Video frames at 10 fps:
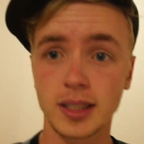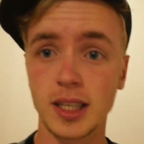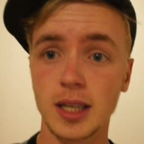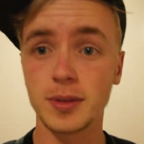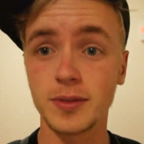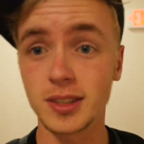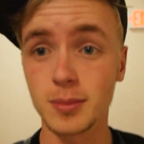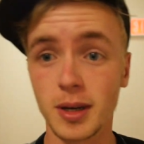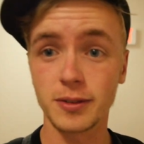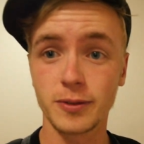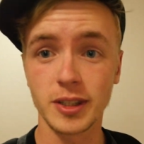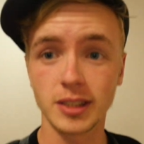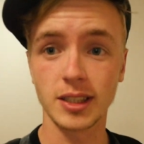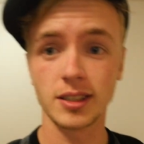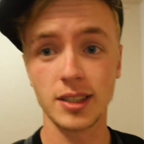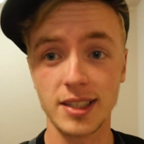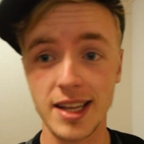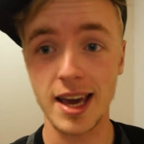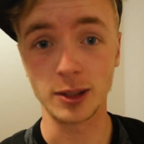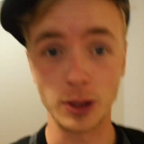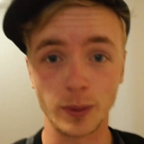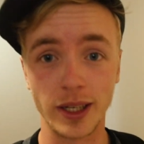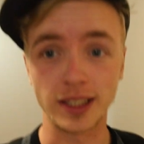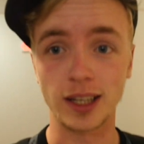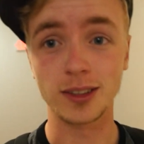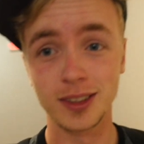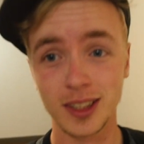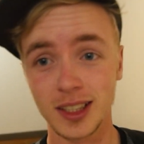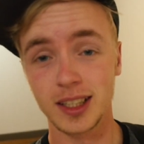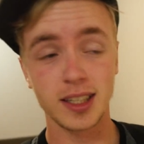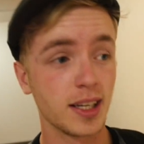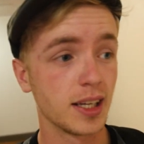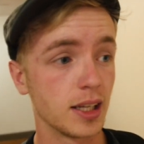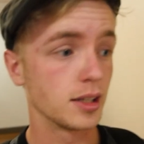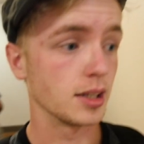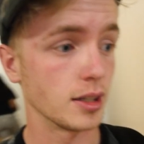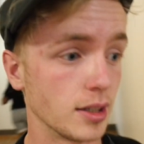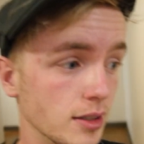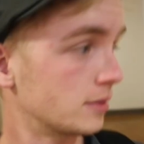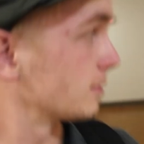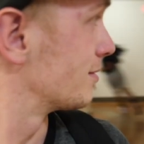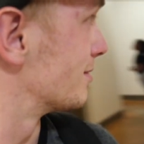came to visit my friend Natalie right now. What's up, Natalie?